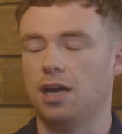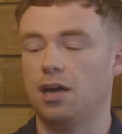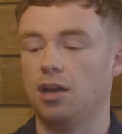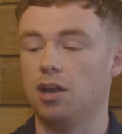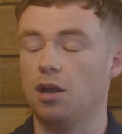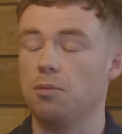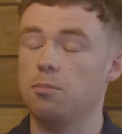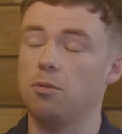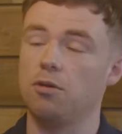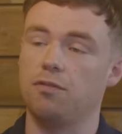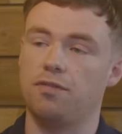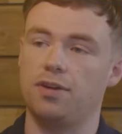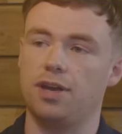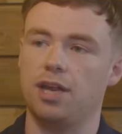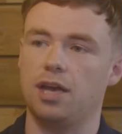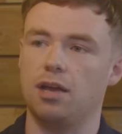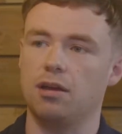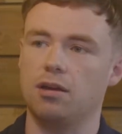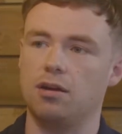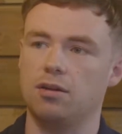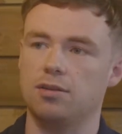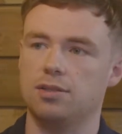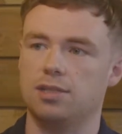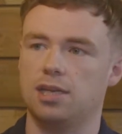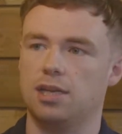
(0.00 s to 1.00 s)
A lot more video
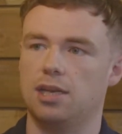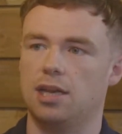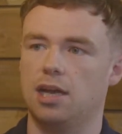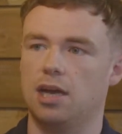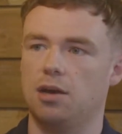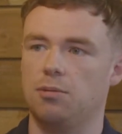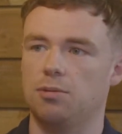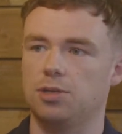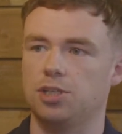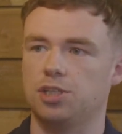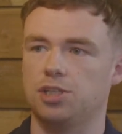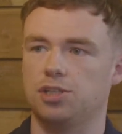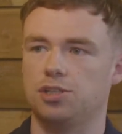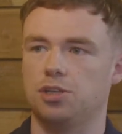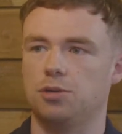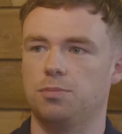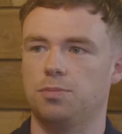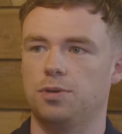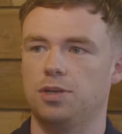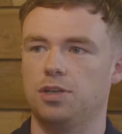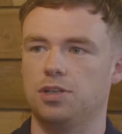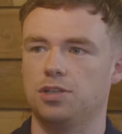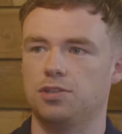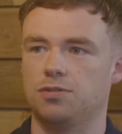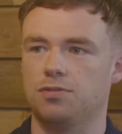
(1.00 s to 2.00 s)
content now, which is super
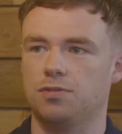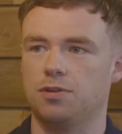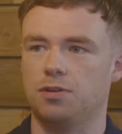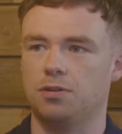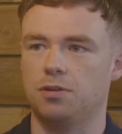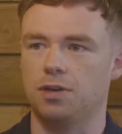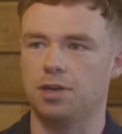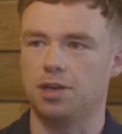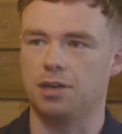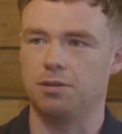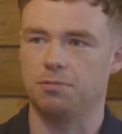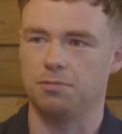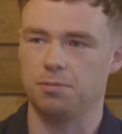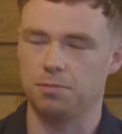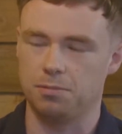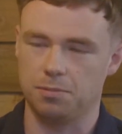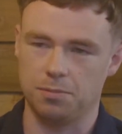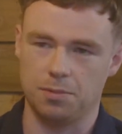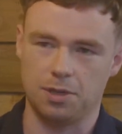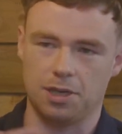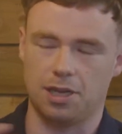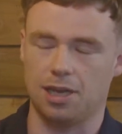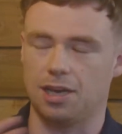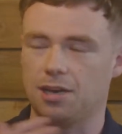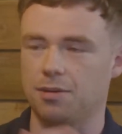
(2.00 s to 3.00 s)
useful. I know
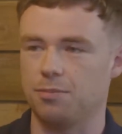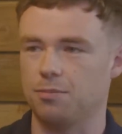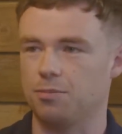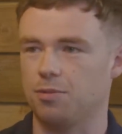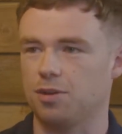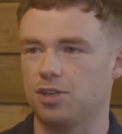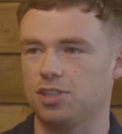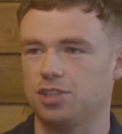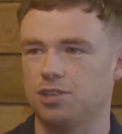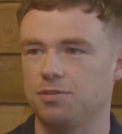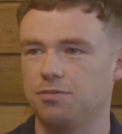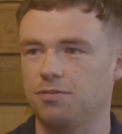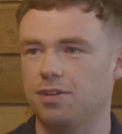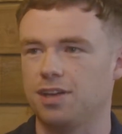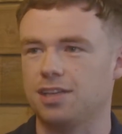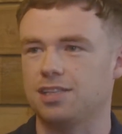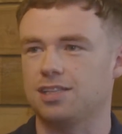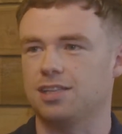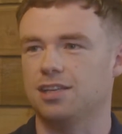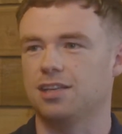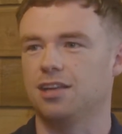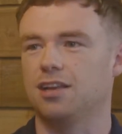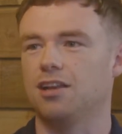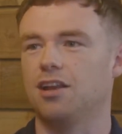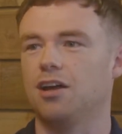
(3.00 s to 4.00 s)
Get Impression
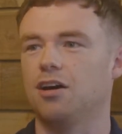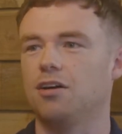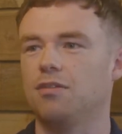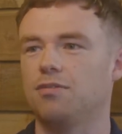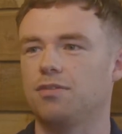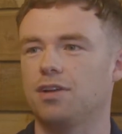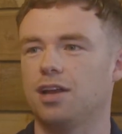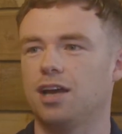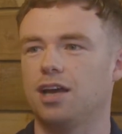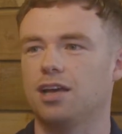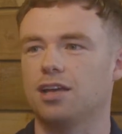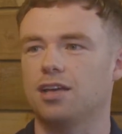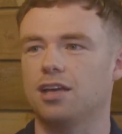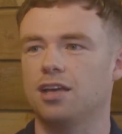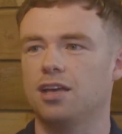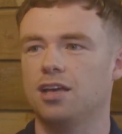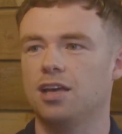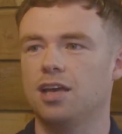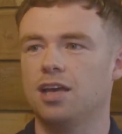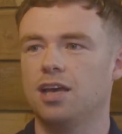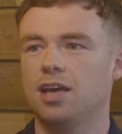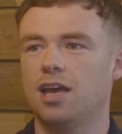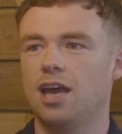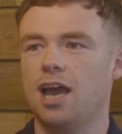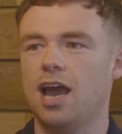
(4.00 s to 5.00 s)
invested in a lot of like
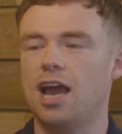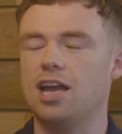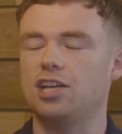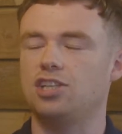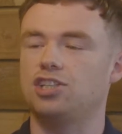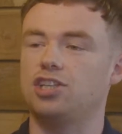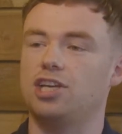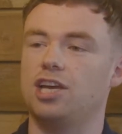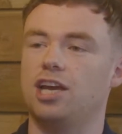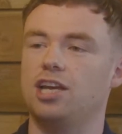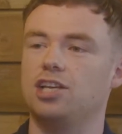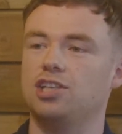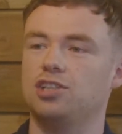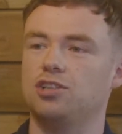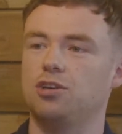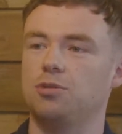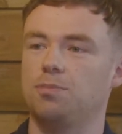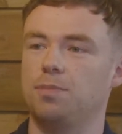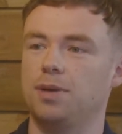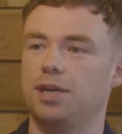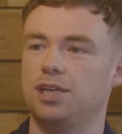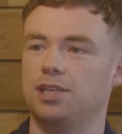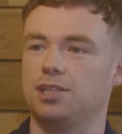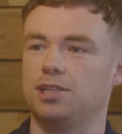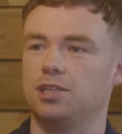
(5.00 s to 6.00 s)
educational
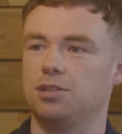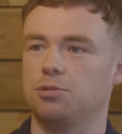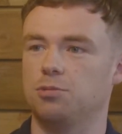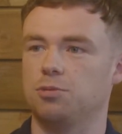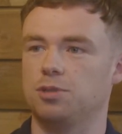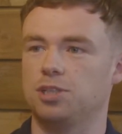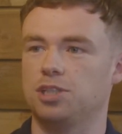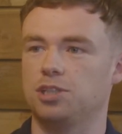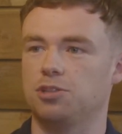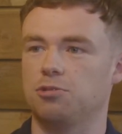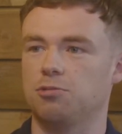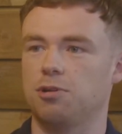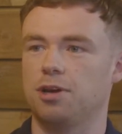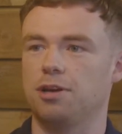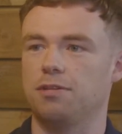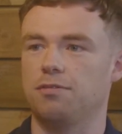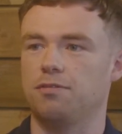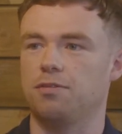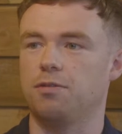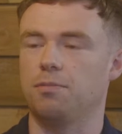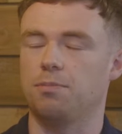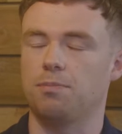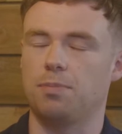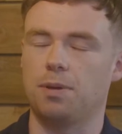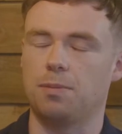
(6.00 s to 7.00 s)
pieces, which is great
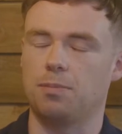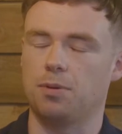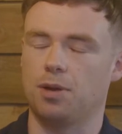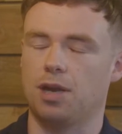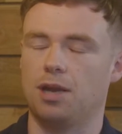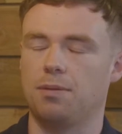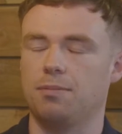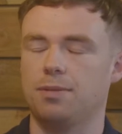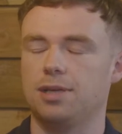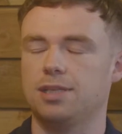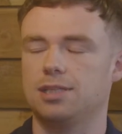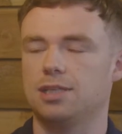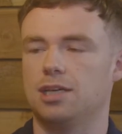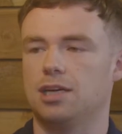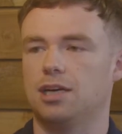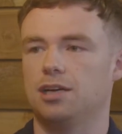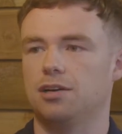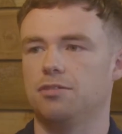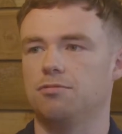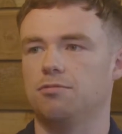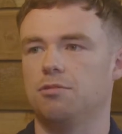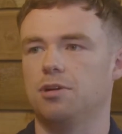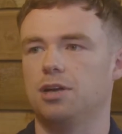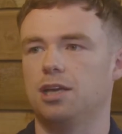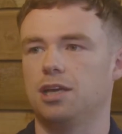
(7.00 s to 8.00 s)
for people like me to kind
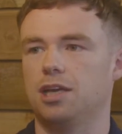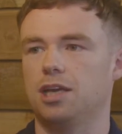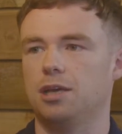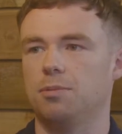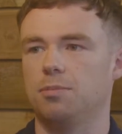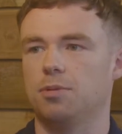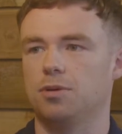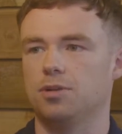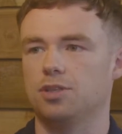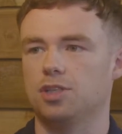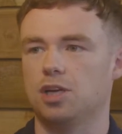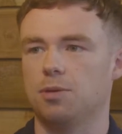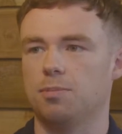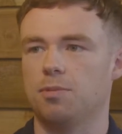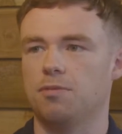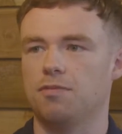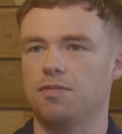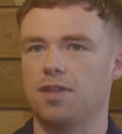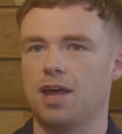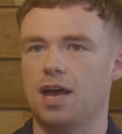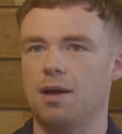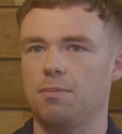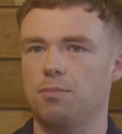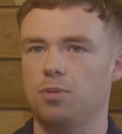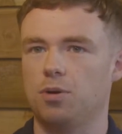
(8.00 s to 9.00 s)
of really keep on top of
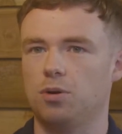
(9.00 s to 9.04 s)
that.